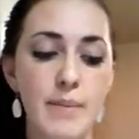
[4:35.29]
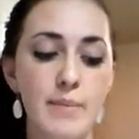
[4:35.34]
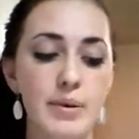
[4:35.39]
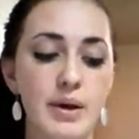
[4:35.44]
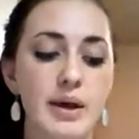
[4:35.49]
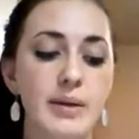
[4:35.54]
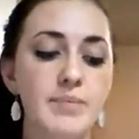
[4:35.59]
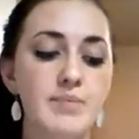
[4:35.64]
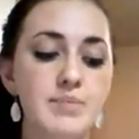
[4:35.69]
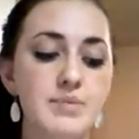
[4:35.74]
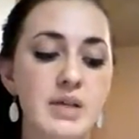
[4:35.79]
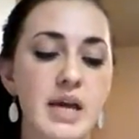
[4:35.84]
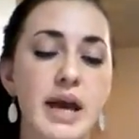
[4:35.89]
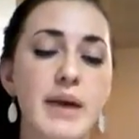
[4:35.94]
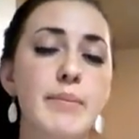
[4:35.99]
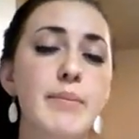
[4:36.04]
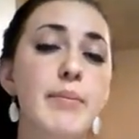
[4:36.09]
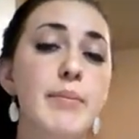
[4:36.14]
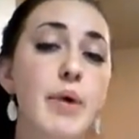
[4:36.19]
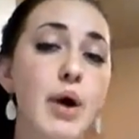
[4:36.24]
But
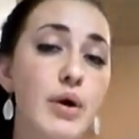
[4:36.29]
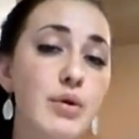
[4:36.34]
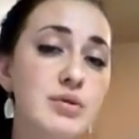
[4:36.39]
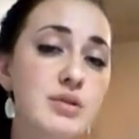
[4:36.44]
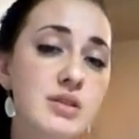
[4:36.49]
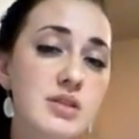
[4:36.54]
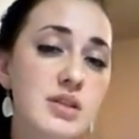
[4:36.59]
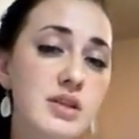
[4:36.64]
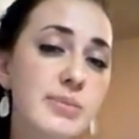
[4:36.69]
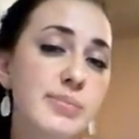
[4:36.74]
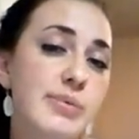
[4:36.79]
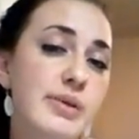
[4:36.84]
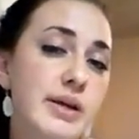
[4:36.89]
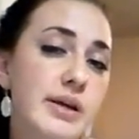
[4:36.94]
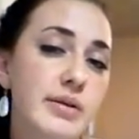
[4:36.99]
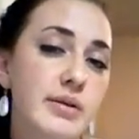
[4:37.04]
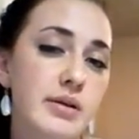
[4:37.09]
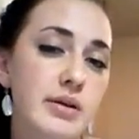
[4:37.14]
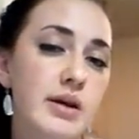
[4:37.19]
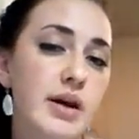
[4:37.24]
time mostly
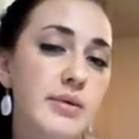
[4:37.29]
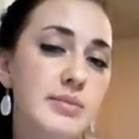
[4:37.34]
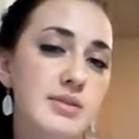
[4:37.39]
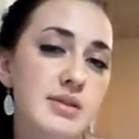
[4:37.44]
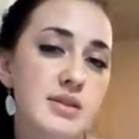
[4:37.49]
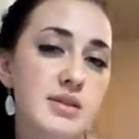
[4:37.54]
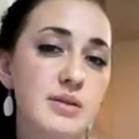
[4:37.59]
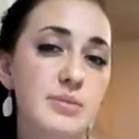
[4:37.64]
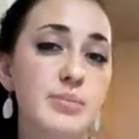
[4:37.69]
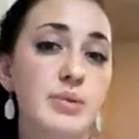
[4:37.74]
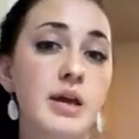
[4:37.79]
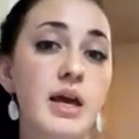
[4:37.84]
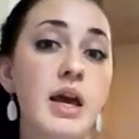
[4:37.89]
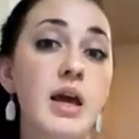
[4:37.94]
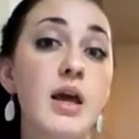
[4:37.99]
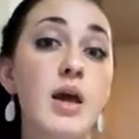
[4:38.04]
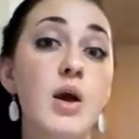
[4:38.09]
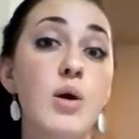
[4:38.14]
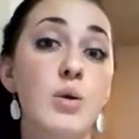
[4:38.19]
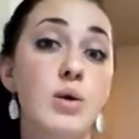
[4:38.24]
comes into
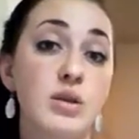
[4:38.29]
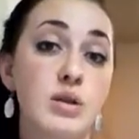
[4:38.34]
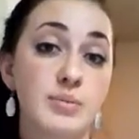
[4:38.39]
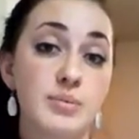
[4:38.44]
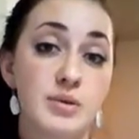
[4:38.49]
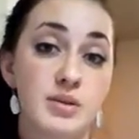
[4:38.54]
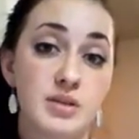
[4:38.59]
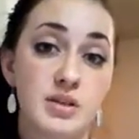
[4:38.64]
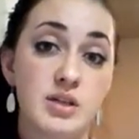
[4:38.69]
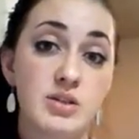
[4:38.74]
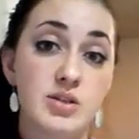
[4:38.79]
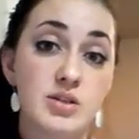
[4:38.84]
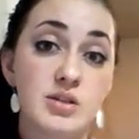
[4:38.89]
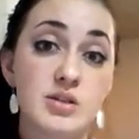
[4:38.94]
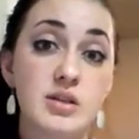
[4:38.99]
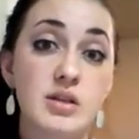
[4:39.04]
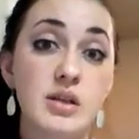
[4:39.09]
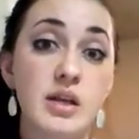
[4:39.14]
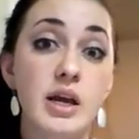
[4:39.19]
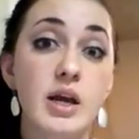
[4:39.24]
play with the
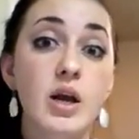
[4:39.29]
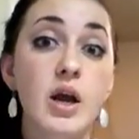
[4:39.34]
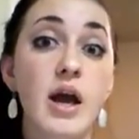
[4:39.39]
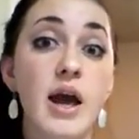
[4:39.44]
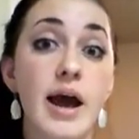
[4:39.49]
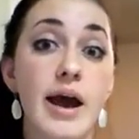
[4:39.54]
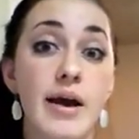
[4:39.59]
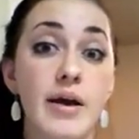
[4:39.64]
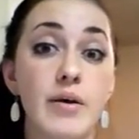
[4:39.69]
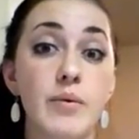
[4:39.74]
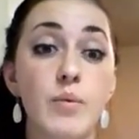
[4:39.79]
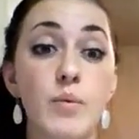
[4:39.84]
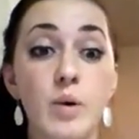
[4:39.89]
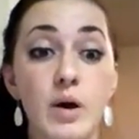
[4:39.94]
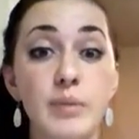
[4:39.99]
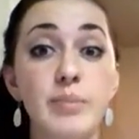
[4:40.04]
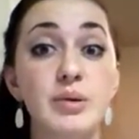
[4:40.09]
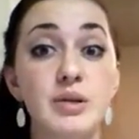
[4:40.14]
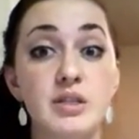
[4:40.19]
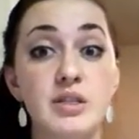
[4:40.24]
procedures and like
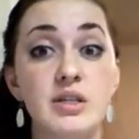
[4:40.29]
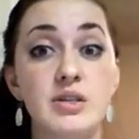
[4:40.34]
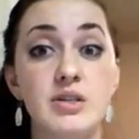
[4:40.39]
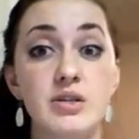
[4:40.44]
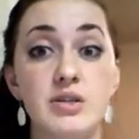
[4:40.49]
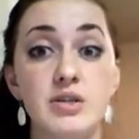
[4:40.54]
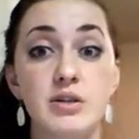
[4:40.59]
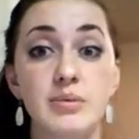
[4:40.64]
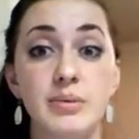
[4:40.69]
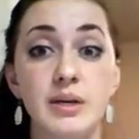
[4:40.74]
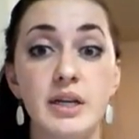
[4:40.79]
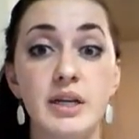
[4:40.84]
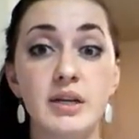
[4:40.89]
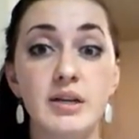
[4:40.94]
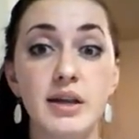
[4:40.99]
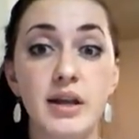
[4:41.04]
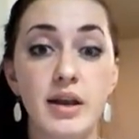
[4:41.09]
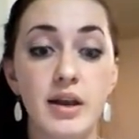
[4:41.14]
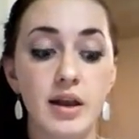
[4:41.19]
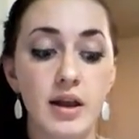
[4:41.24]
what procedures are being
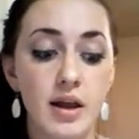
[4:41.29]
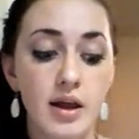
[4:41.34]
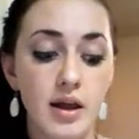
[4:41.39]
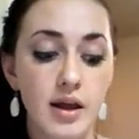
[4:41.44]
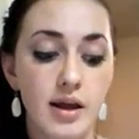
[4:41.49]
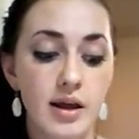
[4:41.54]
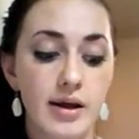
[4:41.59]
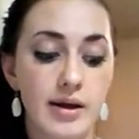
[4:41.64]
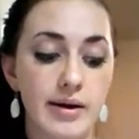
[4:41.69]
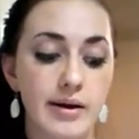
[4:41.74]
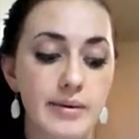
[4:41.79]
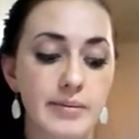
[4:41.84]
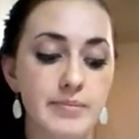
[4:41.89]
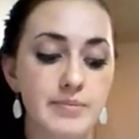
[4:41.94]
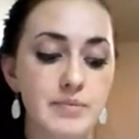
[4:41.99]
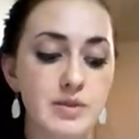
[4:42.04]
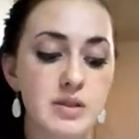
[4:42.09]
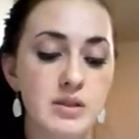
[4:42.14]
done.